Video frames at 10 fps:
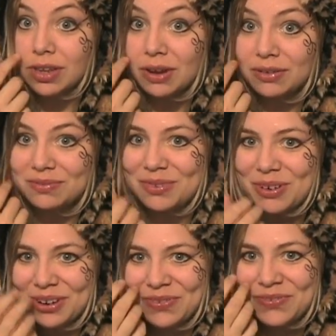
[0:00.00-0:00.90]
our
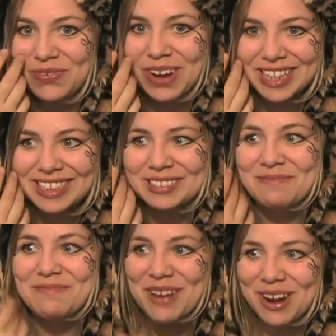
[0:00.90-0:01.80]
war front
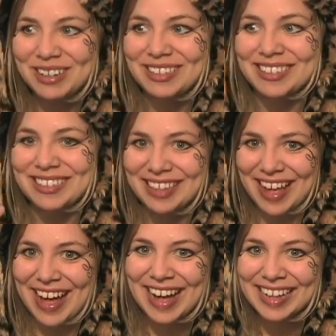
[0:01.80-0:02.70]
march
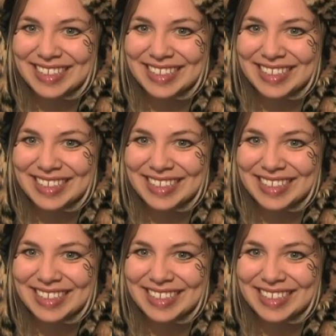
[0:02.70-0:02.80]
song.